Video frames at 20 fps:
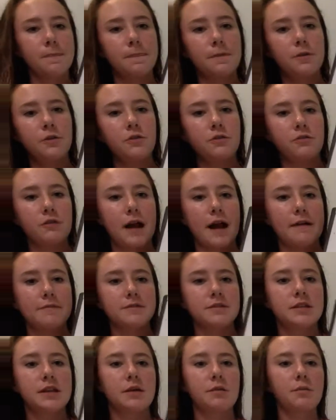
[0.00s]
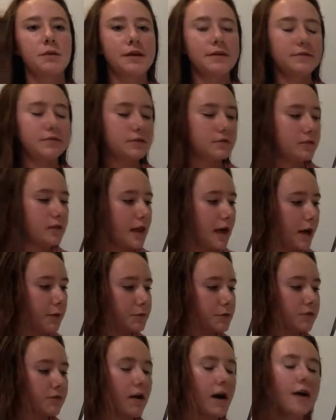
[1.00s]
two graphs that we've
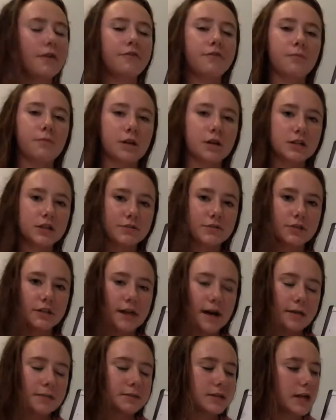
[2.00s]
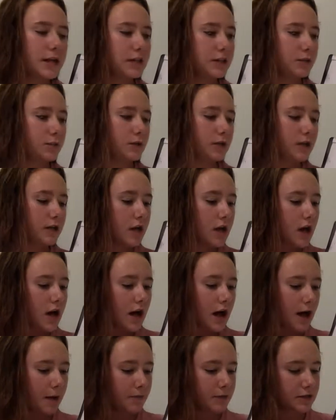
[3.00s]
helped derive from our different labs last week
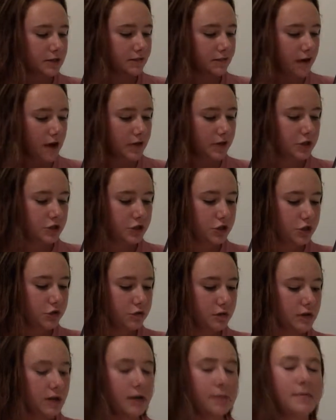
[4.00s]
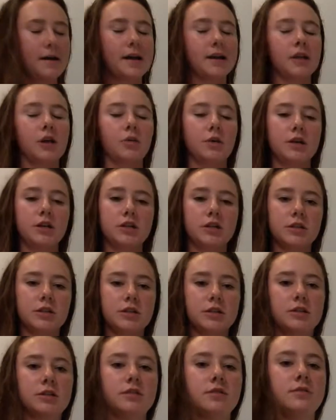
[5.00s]
helped us find the two kinematic
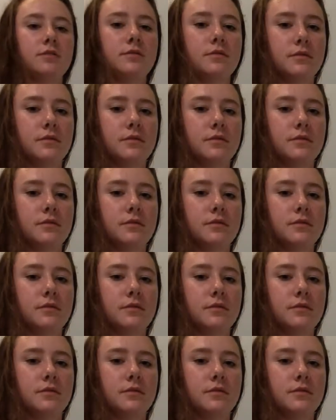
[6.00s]
equations.